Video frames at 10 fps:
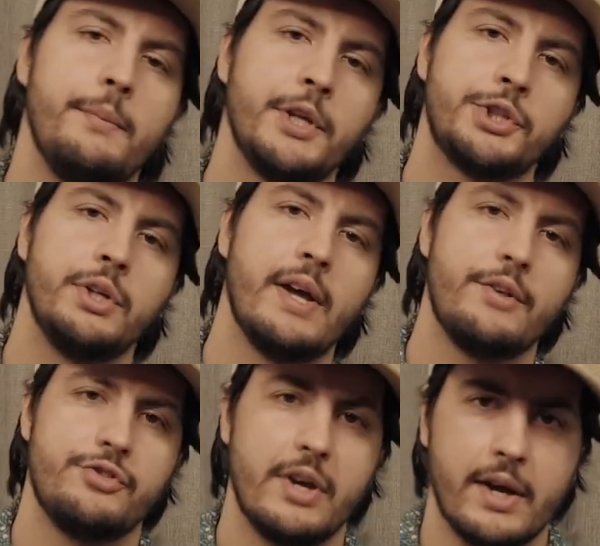And make sure you
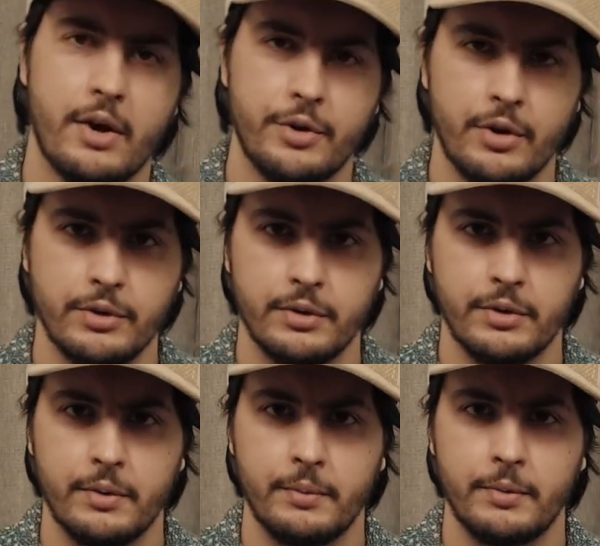guys check out all
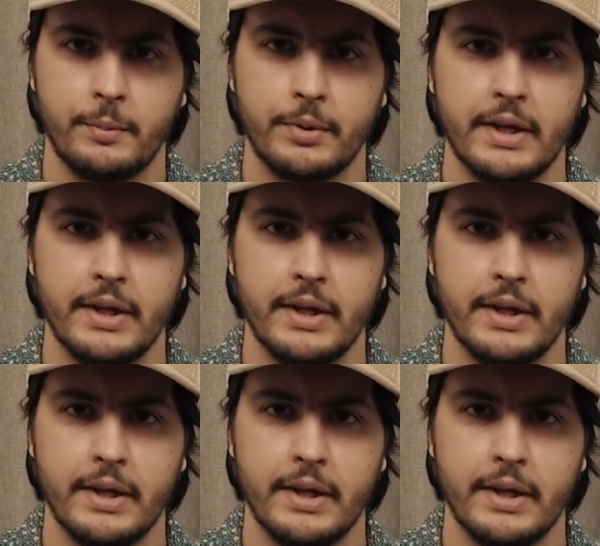the